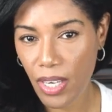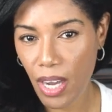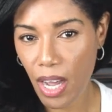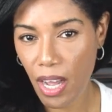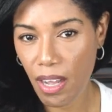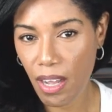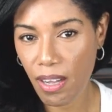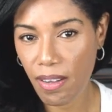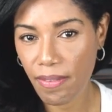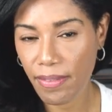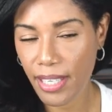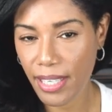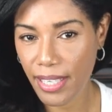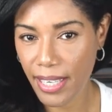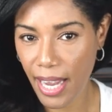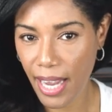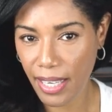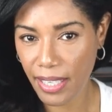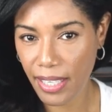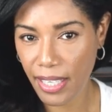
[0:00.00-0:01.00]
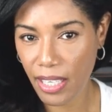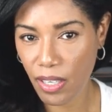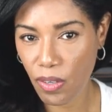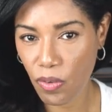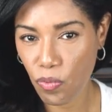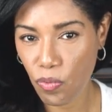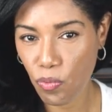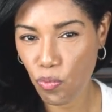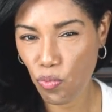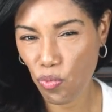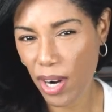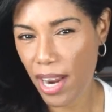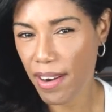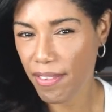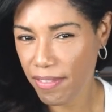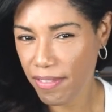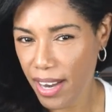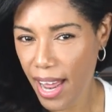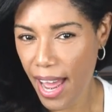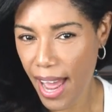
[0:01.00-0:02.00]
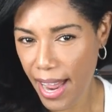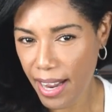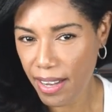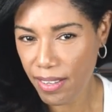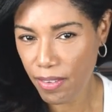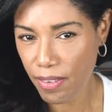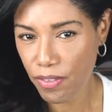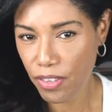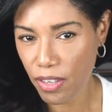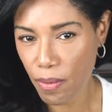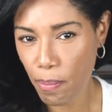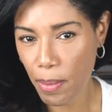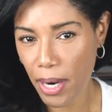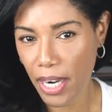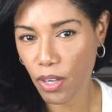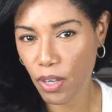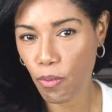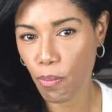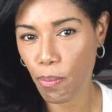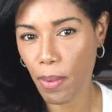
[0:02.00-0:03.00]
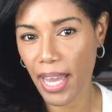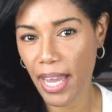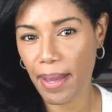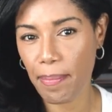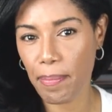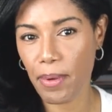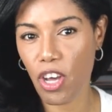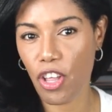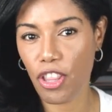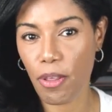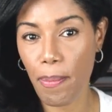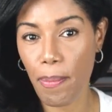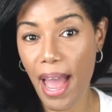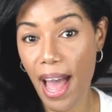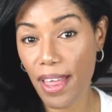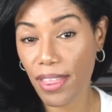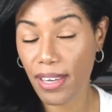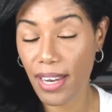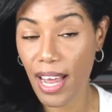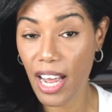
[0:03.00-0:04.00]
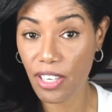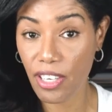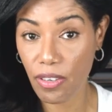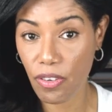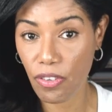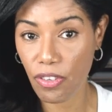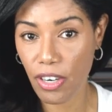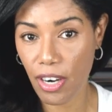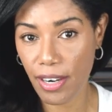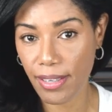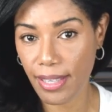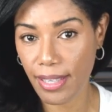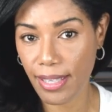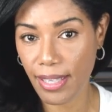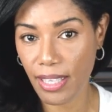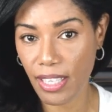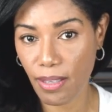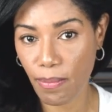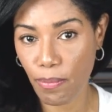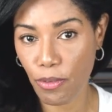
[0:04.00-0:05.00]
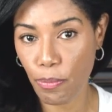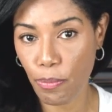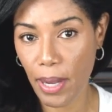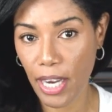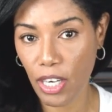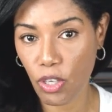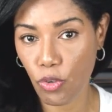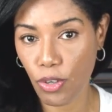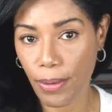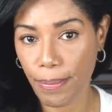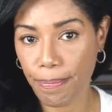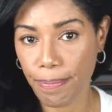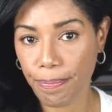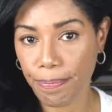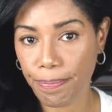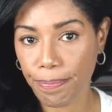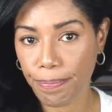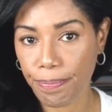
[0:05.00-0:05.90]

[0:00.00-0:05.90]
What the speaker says: of detecting red flags of somebody who might be on the pathological narcissism spectrum.